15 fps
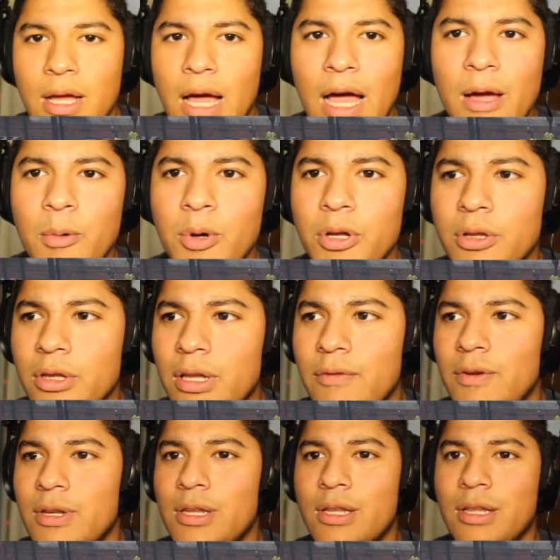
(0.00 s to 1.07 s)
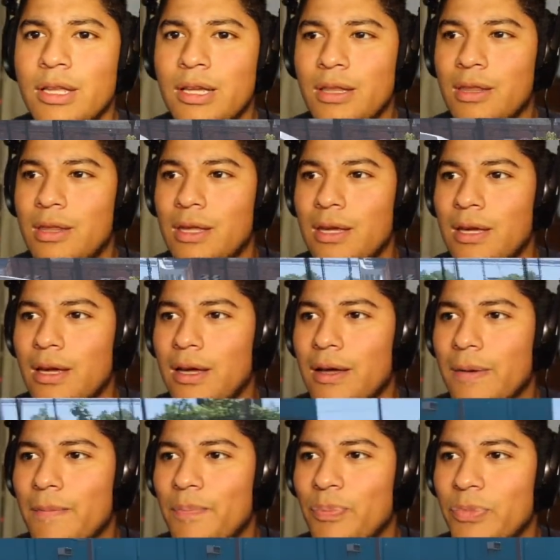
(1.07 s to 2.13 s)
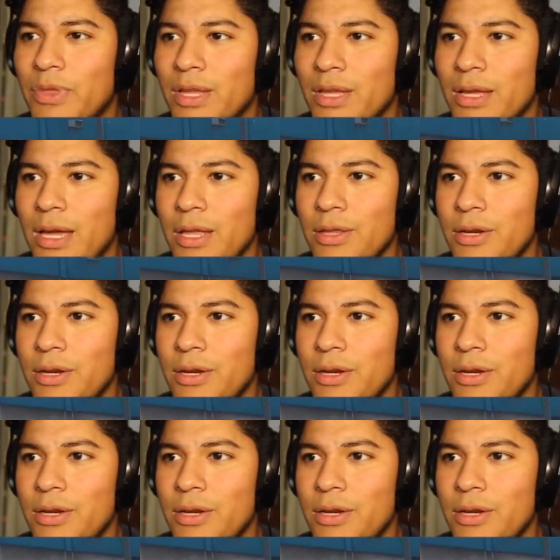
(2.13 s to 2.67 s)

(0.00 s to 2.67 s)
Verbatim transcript: I will leave in the, the uh, in